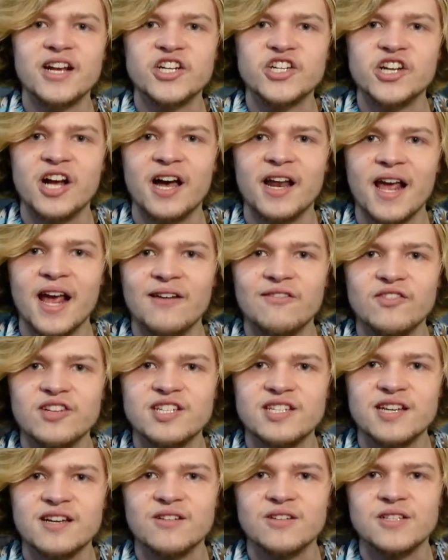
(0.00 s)
a shot every
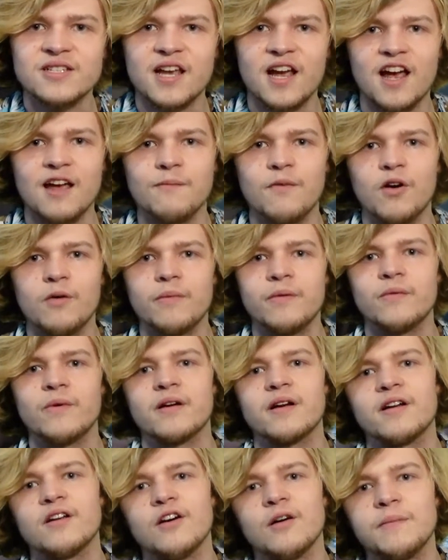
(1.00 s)
single time
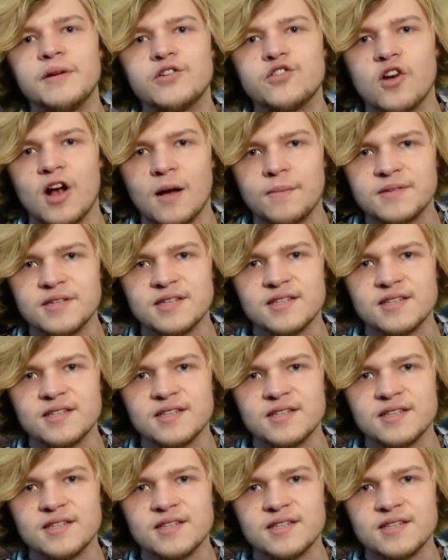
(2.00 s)
Obi-Wan Kenobi drops